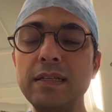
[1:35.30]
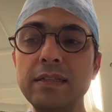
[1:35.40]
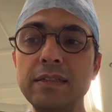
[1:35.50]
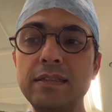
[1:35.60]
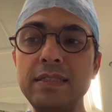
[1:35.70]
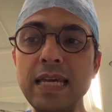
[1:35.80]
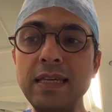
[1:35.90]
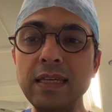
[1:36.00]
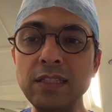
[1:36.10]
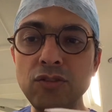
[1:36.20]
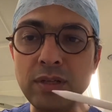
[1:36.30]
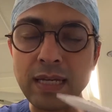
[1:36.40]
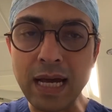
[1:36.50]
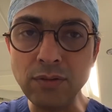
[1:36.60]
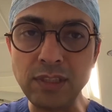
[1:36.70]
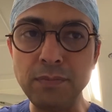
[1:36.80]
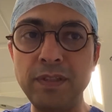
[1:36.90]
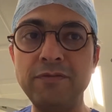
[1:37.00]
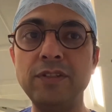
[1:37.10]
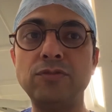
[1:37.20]
taking into account deep
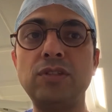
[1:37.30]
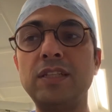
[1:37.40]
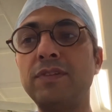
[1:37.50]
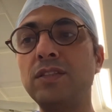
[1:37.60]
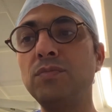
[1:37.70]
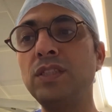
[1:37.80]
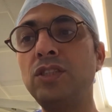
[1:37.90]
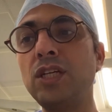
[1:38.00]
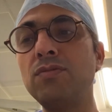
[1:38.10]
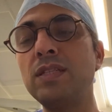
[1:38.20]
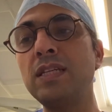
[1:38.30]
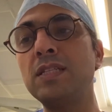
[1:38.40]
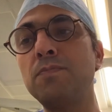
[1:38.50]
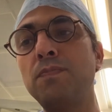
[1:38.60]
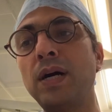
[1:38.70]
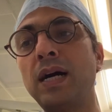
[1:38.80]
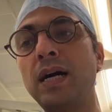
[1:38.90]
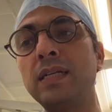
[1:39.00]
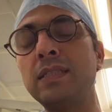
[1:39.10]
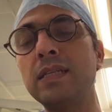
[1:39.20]
infiltrative endometriosis,
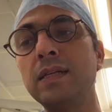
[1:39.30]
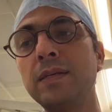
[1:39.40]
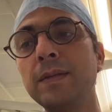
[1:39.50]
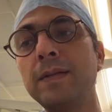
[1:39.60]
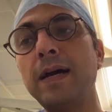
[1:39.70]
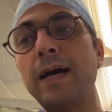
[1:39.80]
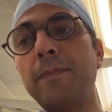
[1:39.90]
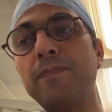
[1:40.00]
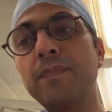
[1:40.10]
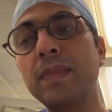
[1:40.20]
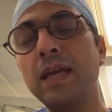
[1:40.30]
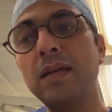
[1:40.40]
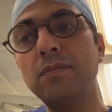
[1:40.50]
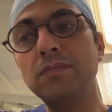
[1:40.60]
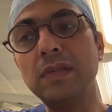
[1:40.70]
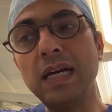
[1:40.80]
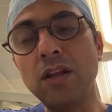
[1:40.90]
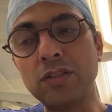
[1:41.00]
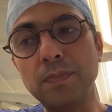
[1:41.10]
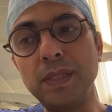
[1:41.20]
but a
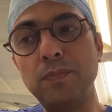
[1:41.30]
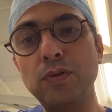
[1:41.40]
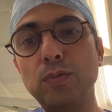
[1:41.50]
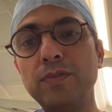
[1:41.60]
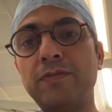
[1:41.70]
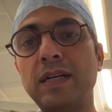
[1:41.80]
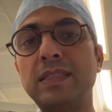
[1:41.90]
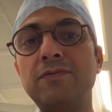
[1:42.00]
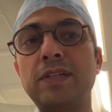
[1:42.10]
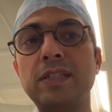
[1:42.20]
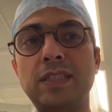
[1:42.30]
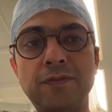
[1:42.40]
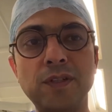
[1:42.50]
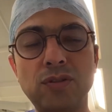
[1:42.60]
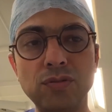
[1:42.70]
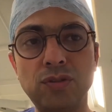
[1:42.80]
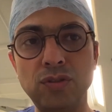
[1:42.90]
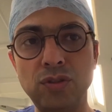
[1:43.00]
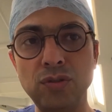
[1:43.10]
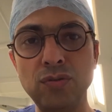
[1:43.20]
lot of people will find it very difficult to
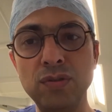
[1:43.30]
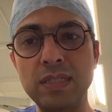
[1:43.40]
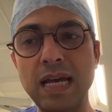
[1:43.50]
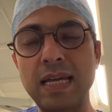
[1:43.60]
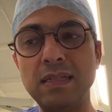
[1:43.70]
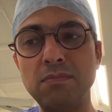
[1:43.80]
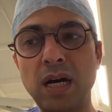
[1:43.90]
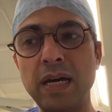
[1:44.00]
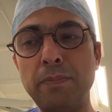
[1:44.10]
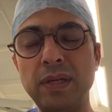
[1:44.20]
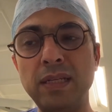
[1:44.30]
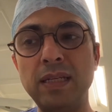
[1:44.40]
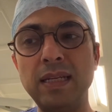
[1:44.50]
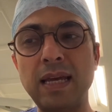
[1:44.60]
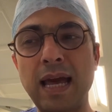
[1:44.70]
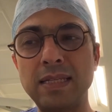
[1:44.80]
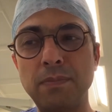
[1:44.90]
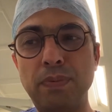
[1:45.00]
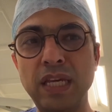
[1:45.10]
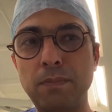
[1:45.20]
use, and in my opinion it has a
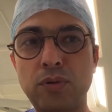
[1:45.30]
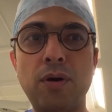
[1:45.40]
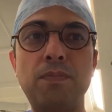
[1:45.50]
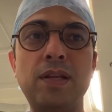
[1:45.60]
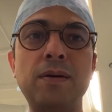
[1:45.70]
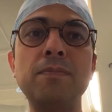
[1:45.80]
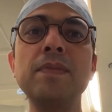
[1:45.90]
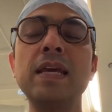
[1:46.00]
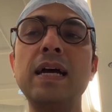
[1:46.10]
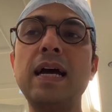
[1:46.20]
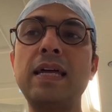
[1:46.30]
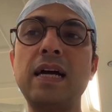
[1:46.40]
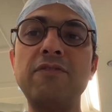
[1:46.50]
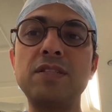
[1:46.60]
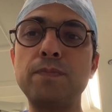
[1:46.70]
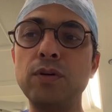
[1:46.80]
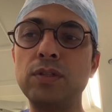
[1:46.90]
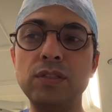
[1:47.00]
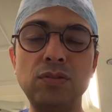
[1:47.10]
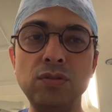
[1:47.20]
big problem, and I've
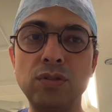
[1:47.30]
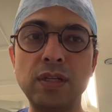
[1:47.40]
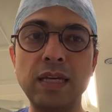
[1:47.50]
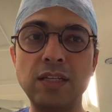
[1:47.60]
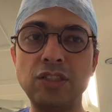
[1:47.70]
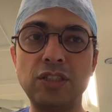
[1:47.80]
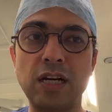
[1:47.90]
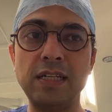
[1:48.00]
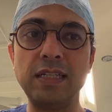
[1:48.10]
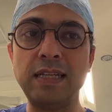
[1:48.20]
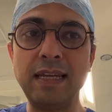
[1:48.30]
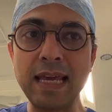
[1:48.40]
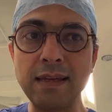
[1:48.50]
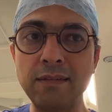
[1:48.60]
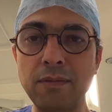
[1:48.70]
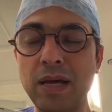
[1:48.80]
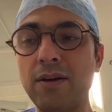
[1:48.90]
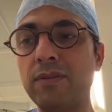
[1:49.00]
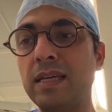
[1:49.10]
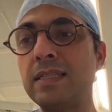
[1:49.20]
spoken to Jörg Eckstein in length
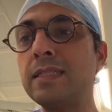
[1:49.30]
about this,